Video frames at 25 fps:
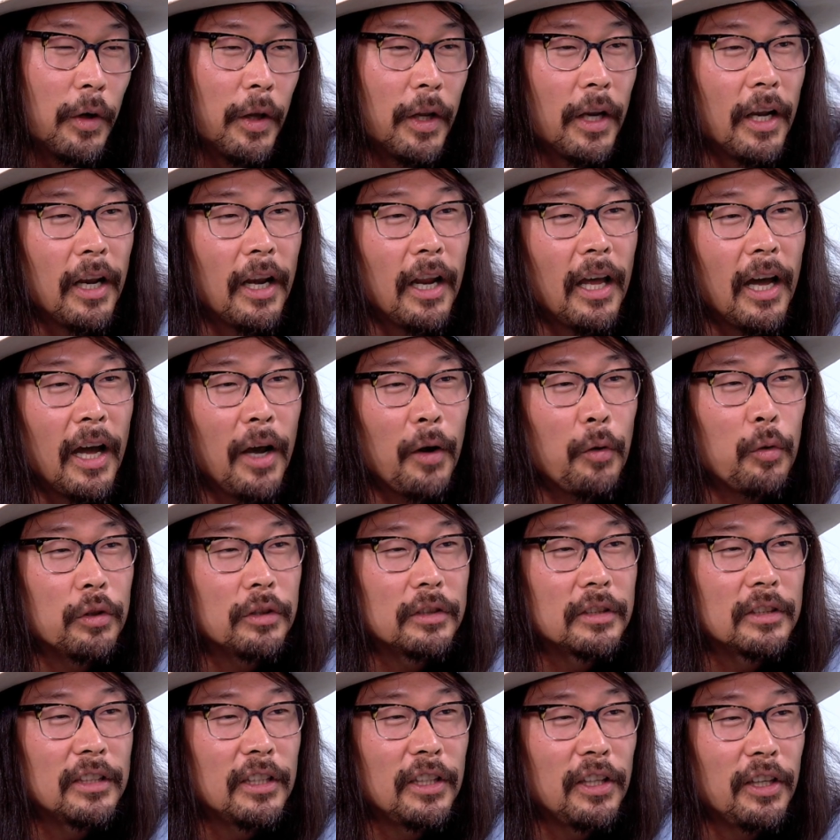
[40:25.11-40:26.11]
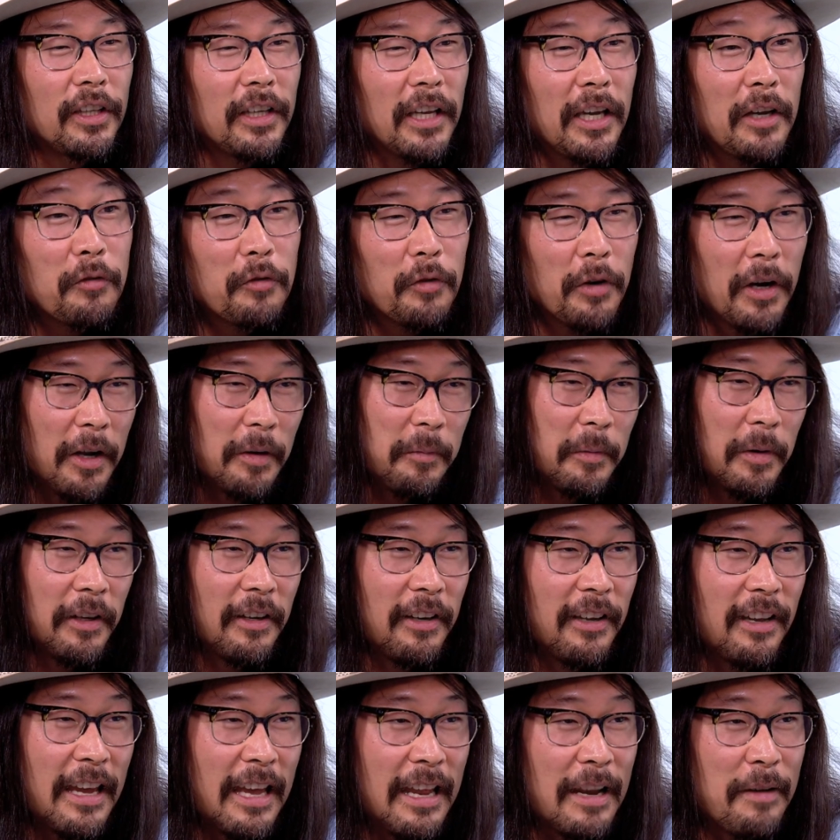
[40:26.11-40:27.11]
and I was cooking ramen
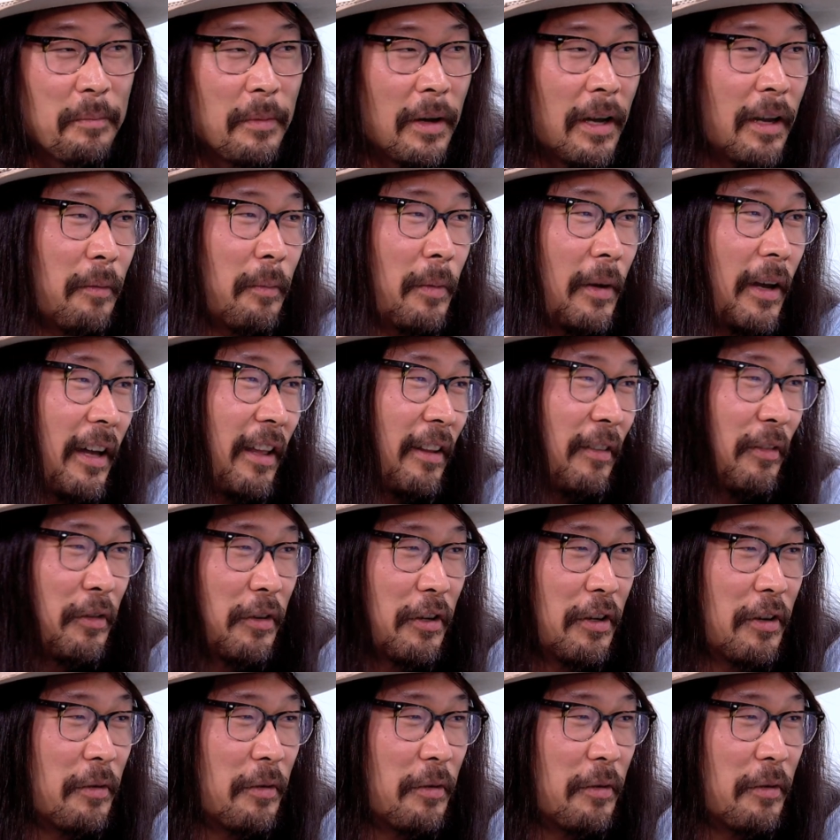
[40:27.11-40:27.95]
in my bathroom